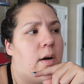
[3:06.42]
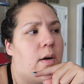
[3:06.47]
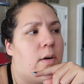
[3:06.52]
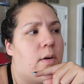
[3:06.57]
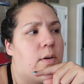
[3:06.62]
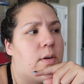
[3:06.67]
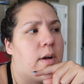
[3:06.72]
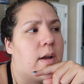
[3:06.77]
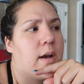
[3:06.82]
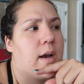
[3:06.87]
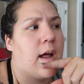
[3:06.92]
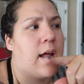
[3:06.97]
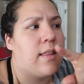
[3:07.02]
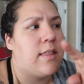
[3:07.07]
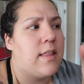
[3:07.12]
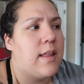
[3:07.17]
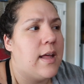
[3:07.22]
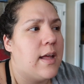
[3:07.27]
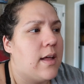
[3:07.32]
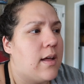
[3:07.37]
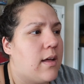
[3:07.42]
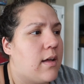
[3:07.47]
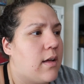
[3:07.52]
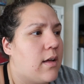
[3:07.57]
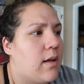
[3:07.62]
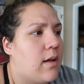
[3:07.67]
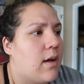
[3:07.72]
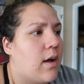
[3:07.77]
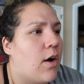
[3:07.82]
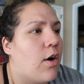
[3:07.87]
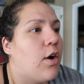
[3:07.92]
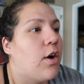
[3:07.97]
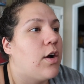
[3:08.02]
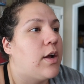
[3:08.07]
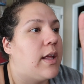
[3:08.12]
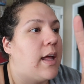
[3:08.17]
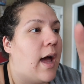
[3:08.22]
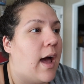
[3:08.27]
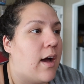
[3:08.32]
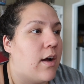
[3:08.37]
hold on, I think her,
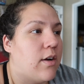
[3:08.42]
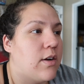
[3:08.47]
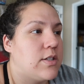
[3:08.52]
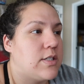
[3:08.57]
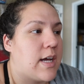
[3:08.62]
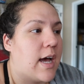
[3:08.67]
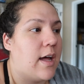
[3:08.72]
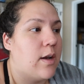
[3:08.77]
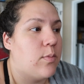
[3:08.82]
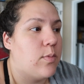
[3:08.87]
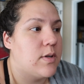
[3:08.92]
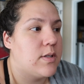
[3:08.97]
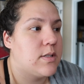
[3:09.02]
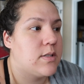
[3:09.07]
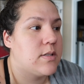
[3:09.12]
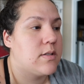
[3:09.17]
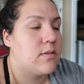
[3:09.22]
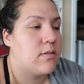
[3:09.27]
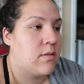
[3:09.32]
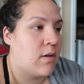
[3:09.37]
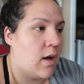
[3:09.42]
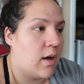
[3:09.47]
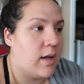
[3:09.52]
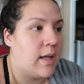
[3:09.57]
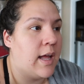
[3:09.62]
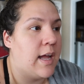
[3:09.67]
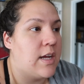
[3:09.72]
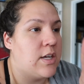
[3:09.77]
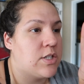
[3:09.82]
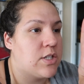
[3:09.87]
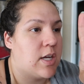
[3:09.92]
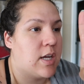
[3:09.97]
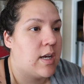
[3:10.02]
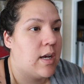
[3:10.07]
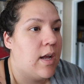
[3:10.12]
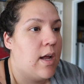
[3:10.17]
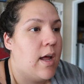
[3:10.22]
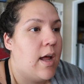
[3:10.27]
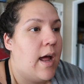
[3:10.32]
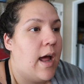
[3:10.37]
yeah, her dad was
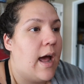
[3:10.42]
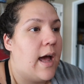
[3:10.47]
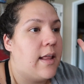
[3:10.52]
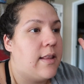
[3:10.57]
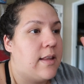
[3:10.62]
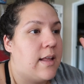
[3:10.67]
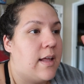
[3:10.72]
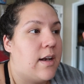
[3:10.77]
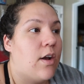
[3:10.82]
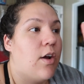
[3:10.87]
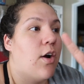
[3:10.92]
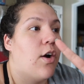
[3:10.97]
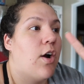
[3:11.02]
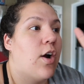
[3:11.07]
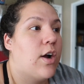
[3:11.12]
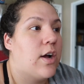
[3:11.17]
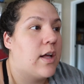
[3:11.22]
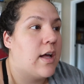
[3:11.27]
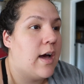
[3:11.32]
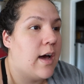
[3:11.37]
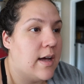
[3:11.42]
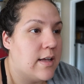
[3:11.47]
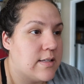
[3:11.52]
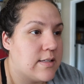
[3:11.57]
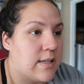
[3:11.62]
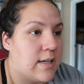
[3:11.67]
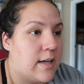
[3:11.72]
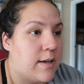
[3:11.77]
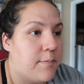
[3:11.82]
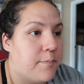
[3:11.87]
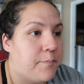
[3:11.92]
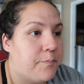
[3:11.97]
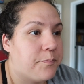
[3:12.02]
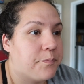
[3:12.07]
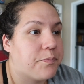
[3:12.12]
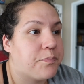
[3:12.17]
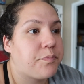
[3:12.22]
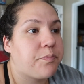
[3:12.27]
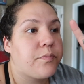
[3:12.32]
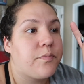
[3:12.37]
Caucasian and then her cousin,
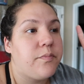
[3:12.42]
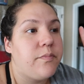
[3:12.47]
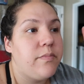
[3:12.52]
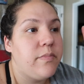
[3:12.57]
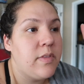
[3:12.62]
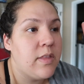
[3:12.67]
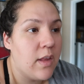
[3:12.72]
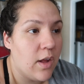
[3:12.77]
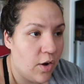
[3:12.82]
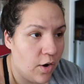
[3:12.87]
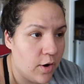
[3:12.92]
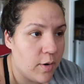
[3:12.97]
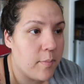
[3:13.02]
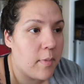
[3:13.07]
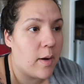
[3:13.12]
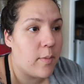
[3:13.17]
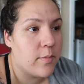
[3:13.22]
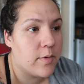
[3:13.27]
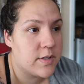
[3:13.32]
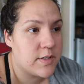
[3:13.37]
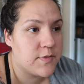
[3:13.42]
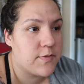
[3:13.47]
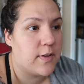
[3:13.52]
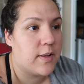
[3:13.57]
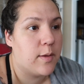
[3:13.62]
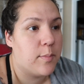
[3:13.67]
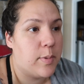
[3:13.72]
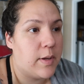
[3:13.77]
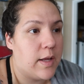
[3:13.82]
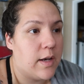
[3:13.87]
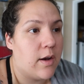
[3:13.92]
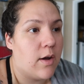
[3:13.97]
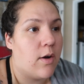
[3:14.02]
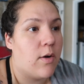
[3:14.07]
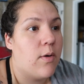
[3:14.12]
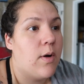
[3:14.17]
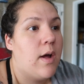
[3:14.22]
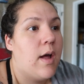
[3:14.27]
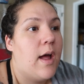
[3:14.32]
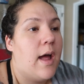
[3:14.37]
her mom was
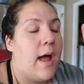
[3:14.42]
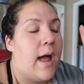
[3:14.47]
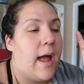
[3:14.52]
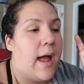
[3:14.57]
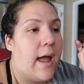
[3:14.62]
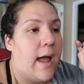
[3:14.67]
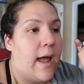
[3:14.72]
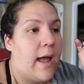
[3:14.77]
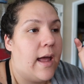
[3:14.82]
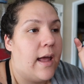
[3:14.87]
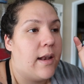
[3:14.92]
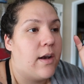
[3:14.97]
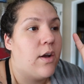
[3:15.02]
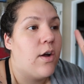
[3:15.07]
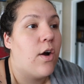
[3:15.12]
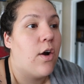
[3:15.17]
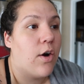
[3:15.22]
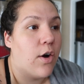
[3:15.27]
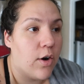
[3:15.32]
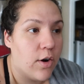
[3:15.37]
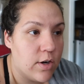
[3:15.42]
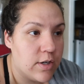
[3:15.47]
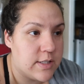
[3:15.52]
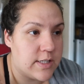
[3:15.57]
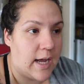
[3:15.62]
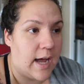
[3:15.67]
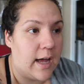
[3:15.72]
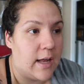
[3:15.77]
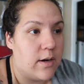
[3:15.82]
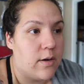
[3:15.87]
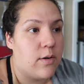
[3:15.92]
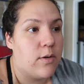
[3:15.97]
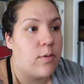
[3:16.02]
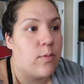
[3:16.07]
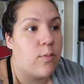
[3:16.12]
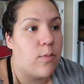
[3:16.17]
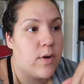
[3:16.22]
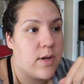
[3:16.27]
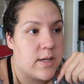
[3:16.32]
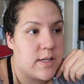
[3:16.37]
Filipino and her dad
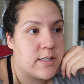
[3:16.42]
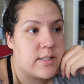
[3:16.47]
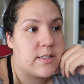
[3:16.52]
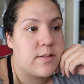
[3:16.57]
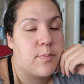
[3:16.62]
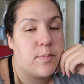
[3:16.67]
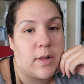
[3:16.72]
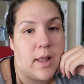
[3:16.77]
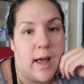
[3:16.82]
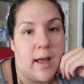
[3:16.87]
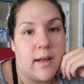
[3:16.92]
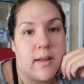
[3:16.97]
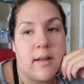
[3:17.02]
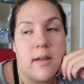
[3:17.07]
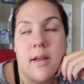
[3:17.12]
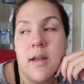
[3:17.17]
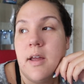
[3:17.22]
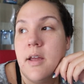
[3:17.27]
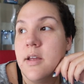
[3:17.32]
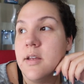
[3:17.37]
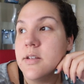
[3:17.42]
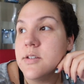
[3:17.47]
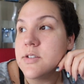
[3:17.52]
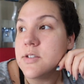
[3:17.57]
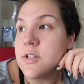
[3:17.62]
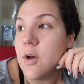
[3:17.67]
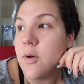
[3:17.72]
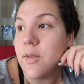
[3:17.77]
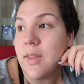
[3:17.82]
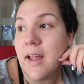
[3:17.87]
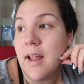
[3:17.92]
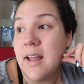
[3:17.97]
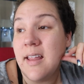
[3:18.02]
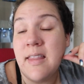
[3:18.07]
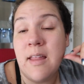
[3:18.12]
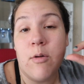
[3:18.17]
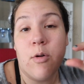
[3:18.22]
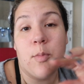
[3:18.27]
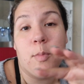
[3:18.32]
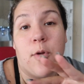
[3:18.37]
was black so they,
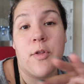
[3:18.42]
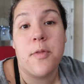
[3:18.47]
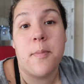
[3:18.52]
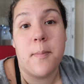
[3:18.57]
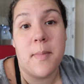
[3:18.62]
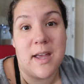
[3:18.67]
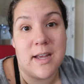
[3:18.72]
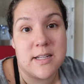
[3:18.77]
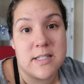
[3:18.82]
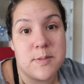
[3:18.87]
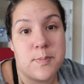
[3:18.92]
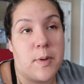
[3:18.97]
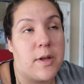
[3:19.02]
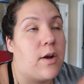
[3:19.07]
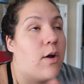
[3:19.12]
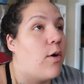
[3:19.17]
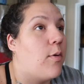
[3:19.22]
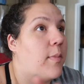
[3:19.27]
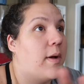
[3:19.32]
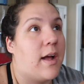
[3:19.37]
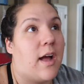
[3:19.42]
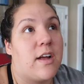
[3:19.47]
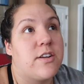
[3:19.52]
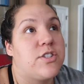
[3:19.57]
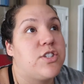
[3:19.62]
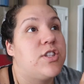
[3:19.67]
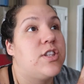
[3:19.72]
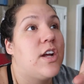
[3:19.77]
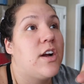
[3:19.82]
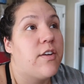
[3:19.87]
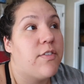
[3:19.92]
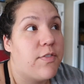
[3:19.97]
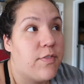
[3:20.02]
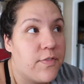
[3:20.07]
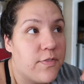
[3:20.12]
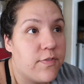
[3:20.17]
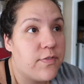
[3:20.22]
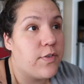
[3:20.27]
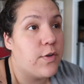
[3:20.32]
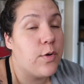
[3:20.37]
they were both mixed, but oh my gosh, their
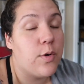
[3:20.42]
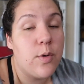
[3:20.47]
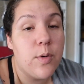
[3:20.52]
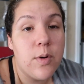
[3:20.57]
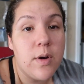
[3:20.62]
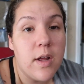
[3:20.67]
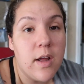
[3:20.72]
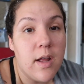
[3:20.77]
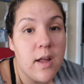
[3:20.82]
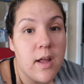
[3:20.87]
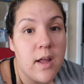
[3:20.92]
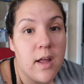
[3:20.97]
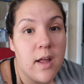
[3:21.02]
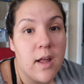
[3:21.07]
food,